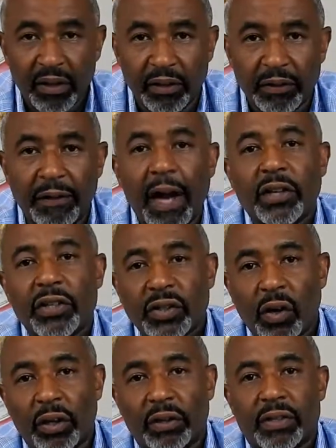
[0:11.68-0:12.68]
fire
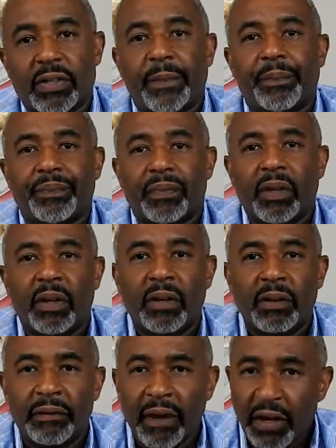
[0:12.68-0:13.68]
starters.
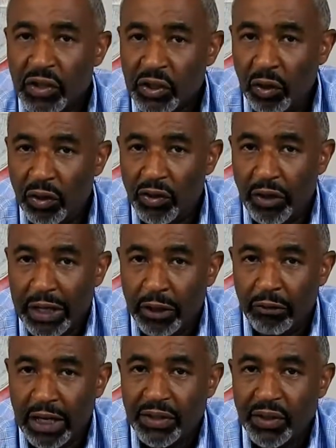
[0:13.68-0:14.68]
Fire starters are a
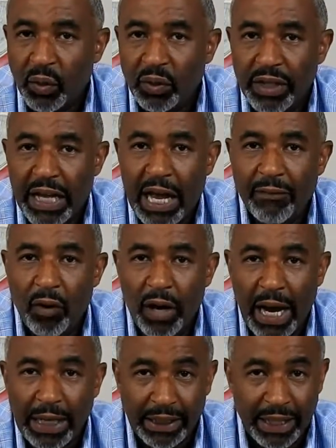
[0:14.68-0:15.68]
great tool to have on
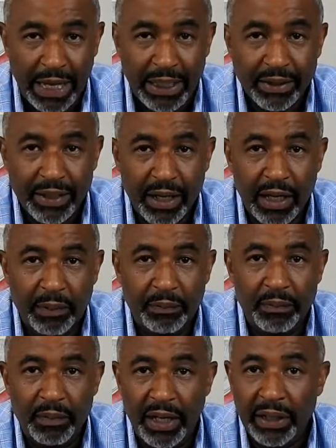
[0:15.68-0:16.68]
hand at any
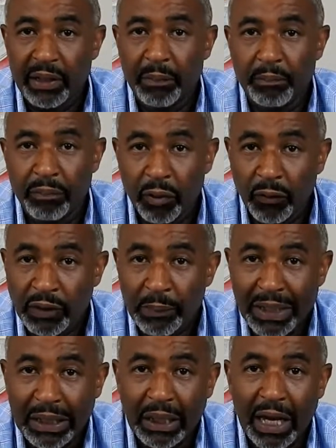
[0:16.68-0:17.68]
time and can prove to
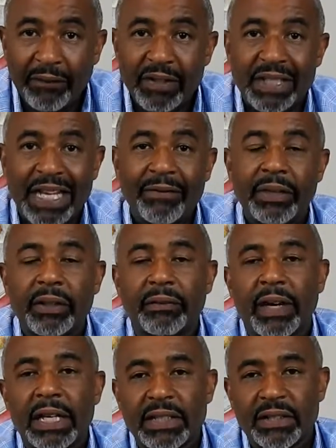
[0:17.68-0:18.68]
be life-saving
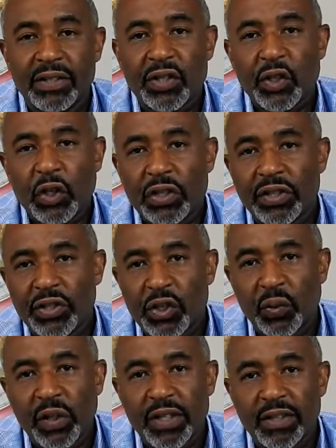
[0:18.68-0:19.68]
devices in certain
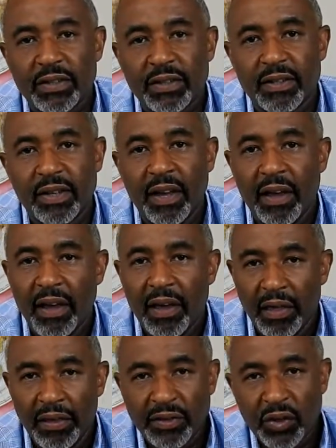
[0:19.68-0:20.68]
situations.
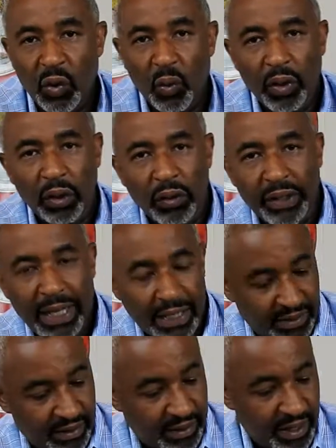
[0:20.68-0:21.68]
The two we'll look
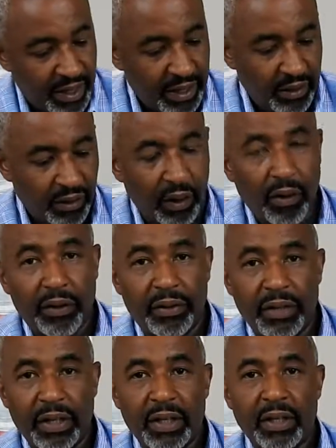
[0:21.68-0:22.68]
at today are
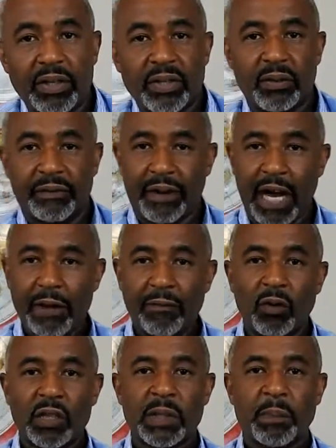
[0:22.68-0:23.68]
the
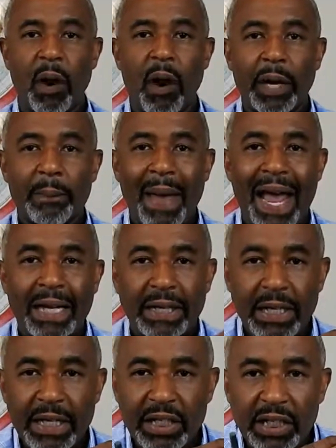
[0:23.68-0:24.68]
Survival Spark
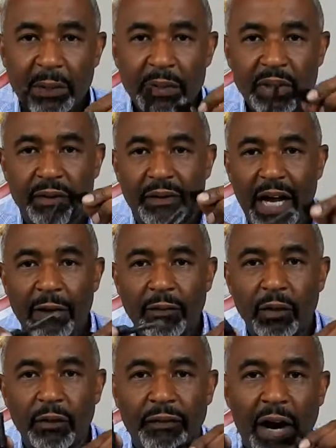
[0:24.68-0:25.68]
Magnesium
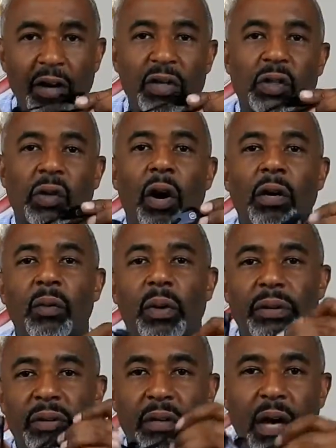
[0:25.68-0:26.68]
Survival Fire Starter
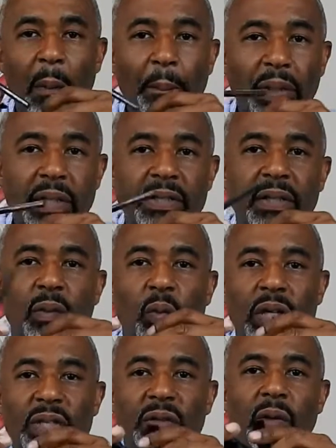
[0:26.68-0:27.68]
with Compass and
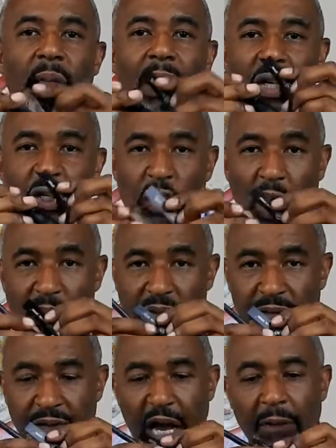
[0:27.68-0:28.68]
Whistle by Sharp
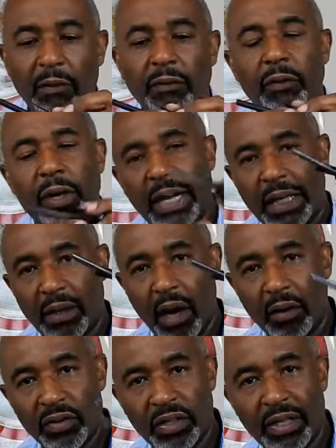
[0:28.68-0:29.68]
Survival for
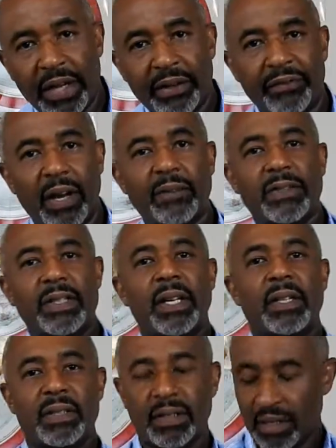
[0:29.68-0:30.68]

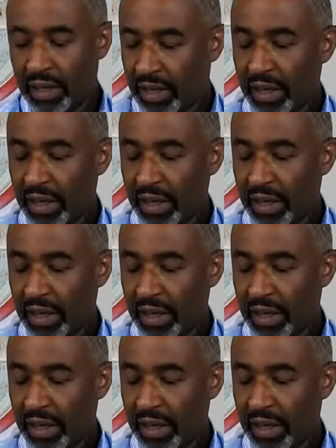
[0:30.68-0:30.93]
$8.95